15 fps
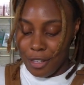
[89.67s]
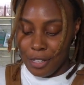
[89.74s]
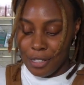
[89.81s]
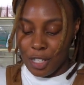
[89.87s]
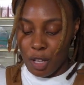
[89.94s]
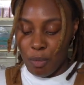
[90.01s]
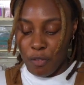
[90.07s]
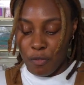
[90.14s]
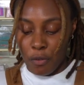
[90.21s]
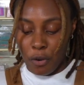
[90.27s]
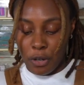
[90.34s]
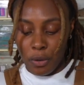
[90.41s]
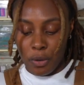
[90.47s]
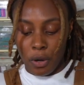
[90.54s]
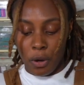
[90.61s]
So before
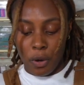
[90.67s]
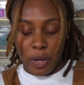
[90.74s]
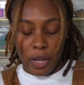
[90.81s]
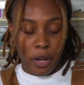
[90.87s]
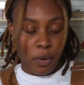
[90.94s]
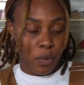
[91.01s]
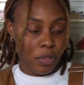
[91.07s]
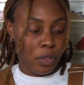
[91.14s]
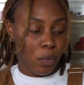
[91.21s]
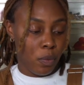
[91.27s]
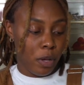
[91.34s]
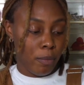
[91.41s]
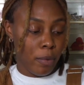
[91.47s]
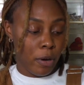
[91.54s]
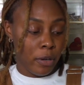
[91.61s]
you go in with the
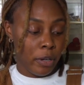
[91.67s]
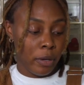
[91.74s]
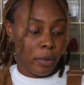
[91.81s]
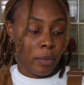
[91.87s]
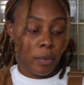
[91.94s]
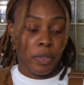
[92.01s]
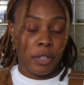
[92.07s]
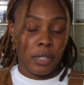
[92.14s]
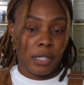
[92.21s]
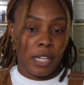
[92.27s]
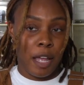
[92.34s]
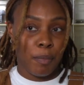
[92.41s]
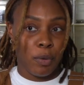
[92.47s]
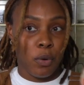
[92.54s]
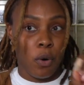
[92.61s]
wood burning with the
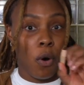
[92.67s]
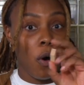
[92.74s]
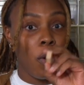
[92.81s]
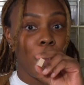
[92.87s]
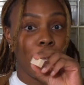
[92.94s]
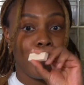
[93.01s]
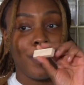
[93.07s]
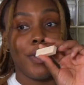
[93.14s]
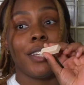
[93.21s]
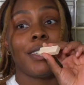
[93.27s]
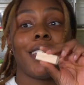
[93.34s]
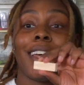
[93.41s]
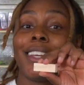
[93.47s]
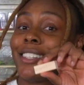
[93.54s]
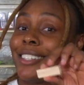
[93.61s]
stamp, you always want to
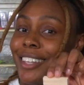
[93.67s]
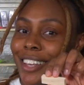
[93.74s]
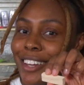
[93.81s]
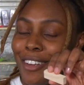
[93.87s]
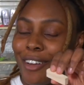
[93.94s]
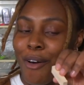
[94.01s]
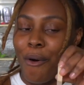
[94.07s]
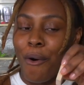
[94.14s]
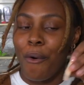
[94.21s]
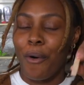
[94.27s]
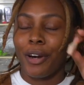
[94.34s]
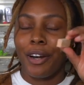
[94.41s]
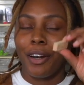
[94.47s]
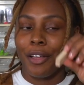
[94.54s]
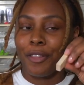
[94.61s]
test it
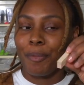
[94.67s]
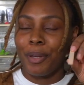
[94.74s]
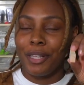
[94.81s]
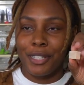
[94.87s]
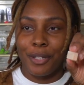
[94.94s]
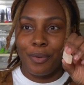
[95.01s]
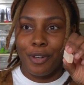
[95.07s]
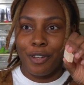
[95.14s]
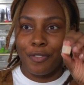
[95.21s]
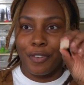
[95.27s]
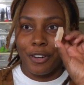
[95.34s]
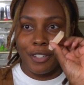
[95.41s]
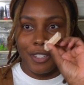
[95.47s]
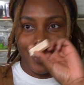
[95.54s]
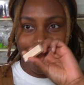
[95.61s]
on another piece of wood
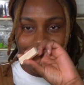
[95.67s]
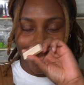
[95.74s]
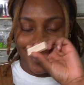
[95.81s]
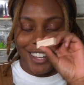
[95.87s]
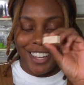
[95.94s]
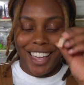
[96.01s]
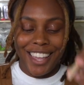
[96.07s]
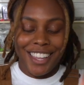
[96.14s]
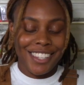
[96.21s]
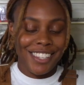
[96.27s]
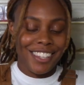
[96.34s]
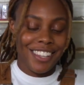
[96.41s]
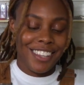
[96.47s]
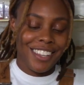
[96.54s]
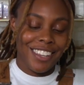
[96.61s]
first, just in
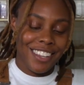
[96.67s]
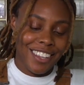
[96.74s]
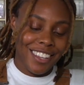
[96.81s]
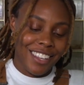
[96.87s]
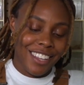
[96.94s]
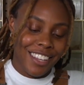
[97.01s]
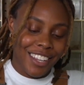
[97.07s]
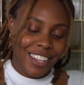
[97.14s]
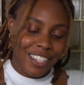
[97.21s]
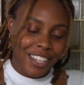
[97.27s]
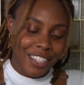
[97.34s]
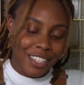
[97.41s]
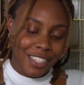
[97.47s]
case. Just